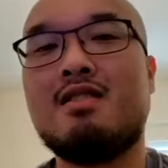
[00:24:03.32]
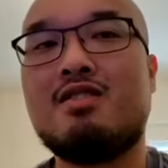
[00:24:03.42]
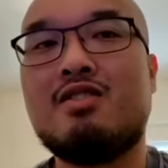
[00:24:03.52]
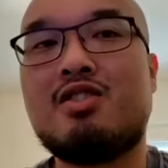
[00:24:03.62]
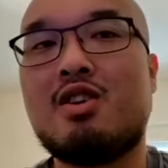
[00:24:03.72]

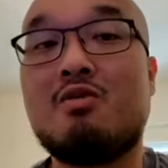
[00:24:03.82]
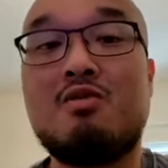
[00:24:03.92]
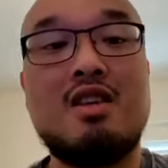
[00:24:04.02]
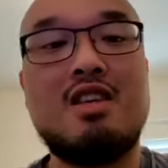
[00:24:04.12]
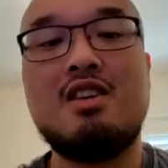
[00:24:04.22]
So
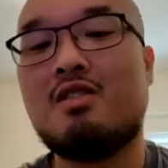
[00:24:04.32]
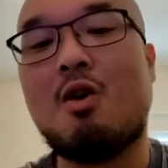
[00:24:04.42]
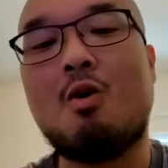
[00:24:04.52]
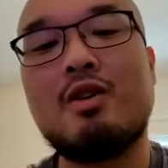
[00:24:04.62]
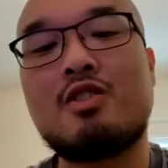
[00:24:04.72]
you can
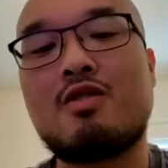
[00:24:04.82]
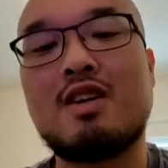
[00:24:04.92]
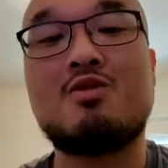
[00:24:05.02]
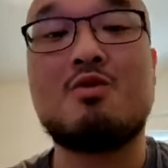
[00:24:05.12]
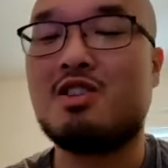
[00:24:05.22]
always try
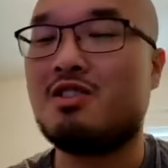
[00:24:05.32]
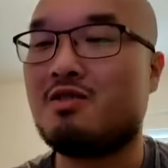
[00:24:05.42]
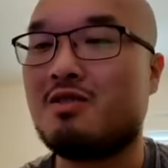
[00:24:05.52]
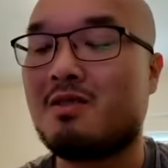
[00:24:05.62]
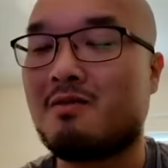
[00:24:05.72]
switching
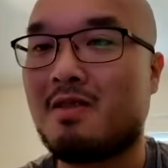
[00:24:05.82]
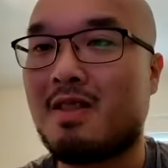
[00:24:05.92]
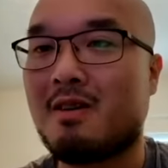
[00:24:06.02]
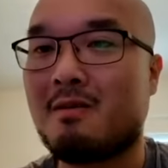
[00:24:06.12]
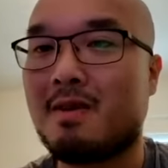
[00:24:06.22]
to a different
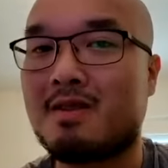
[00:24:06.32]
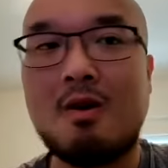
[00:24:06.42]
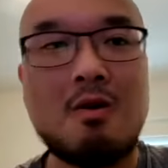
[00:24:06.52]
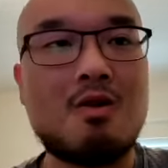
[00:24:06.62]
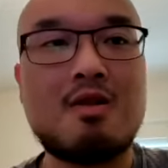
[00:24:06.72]
therapist.
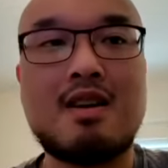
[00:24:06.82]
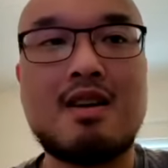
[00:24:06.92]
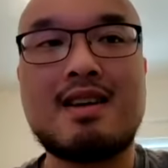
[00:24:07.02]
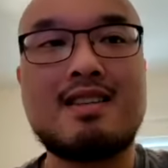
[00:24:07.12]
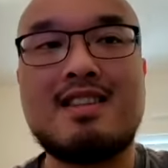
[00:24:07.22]
Or
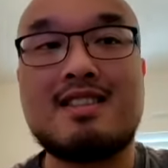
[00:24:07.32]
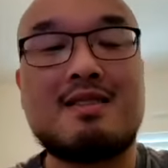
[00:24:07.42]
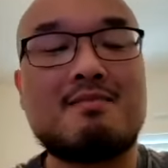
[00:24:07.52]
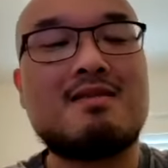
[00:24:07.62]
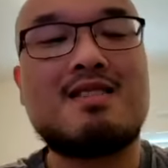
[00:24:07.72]
like I said,
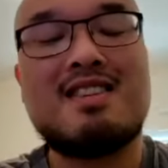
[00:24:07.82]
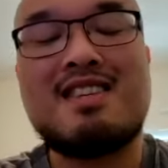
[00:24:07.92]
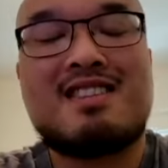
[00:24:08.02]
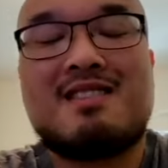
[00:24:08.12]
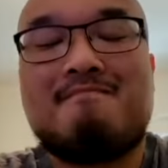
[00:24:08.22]
sometimes it
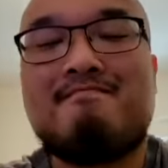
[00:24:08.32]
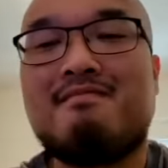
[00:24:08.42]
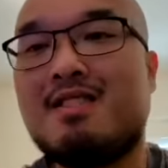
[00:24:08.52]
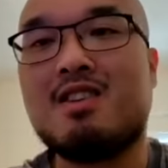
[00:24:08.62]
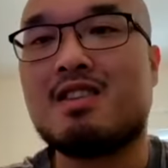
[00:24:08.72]
is
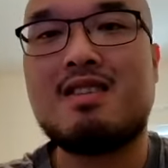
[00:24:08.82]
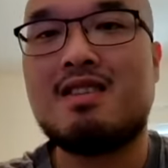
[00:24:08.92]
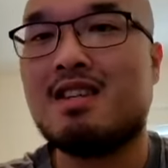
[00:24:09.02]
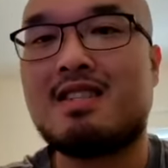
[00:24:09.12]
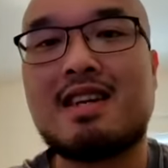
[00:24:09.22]
just
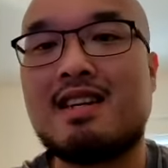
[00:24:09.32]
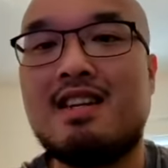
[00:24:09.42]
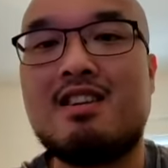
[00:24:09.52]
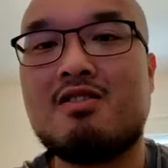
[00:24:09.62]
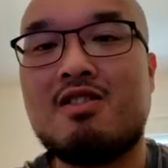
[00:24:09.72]
the
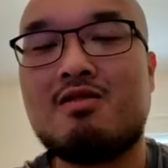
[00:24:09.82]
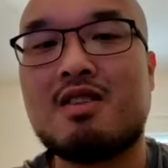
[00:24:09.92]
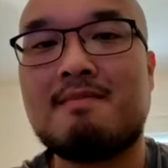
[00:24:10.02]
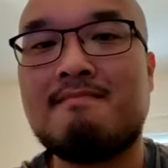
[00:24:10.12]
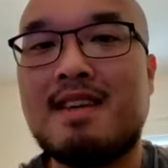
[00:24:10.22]
technique you're
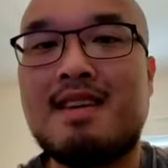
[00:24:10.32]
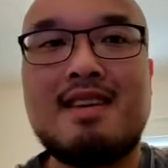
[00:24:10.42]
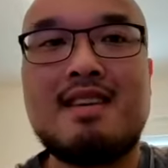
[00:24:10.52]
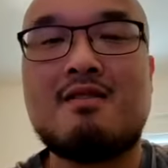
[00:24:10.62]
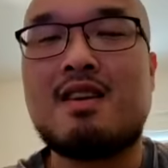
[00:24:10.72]
using.
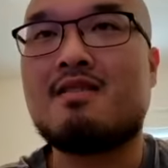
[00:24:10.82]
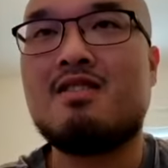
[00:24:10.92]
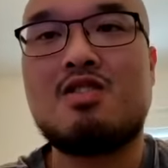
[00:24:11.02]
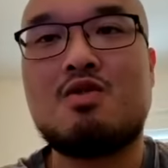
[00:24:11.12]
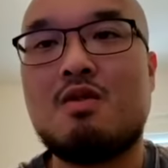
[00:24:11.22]
You'll have to
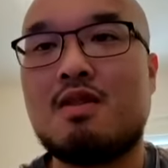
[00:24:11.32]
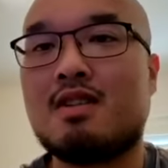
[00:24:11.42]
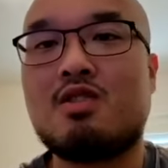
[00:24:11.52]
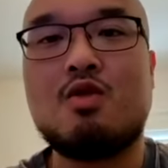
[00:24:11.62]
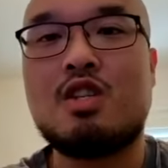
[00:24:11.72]

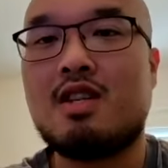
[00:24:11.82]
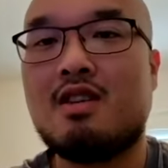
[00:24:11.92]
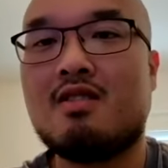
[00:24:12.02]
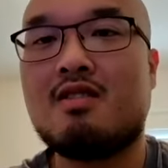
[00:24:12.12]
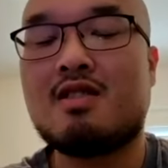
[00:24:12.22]
switch
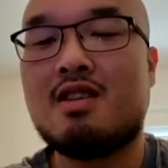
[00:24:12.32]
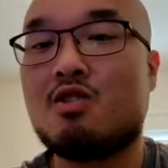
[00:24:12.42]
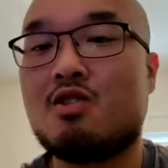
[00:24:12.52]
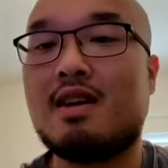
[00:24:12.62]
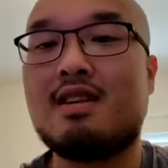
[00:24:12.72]
gears,
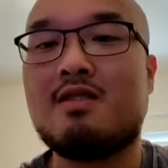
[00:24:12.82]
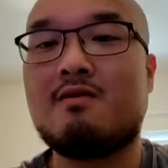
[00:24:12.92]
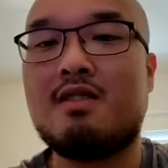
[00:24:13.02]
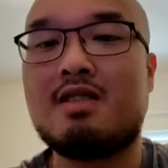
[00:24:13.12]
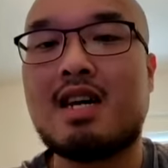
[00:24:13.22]
try a
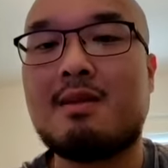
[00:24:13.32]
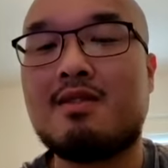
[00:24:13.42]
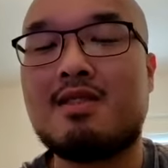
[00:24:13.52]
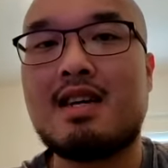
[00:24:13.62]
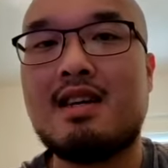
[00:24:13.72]
different type of
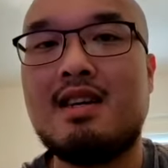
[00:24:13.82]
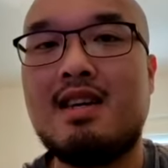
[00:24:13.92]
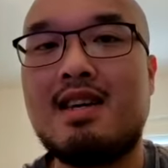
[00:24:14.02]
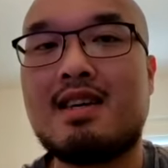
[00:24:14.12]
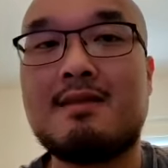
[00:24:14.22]

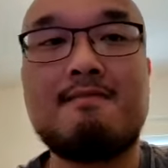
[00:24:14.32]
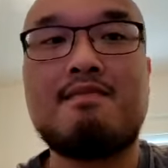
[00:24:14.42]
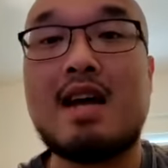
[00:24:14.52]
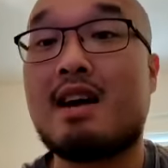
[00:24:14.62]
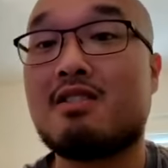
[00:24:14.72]
technique,
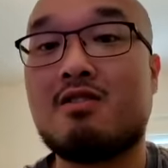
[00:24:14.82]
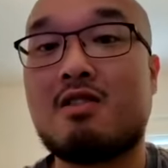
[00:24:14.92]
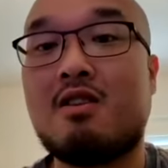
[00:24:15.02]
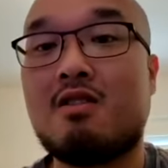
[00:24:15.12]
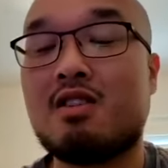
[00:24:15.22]
ask your
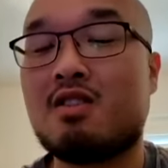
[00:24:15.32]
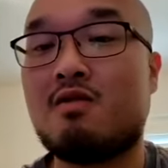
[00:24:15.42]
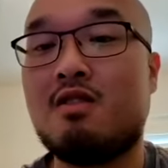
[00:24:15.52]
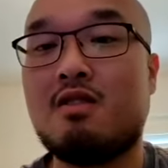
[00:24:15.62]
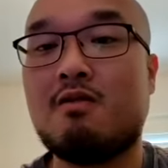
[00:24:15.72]
colleagues
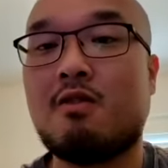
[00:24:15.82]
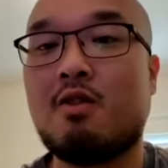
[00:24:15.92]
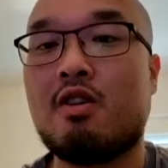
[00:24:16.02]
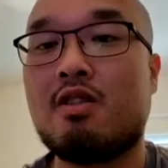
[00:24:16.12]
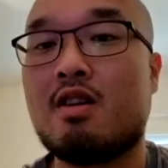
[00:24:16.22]

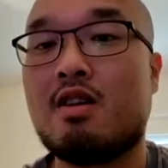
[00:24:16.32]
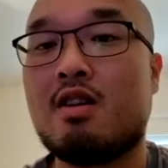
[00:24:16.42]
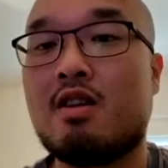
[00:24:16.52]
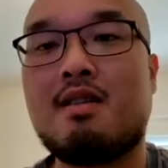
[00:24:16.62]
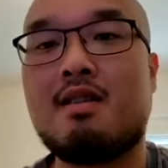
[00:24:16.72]
for their
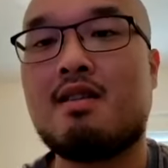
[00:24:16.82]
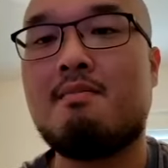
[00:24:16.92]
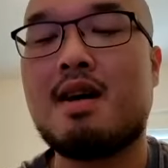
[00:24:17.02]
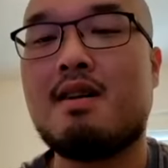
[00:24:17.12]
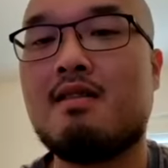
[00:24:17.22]
opinion on the
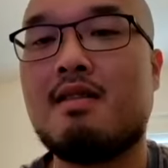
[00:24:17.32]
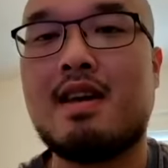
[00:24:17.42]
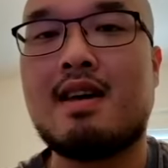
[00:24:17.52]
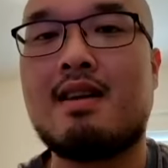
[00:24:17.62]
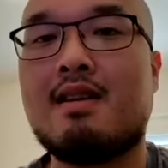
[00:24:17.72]
matter,
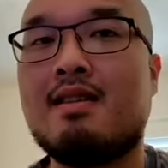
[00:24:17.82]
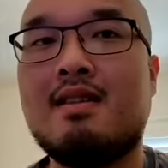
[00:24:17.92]
and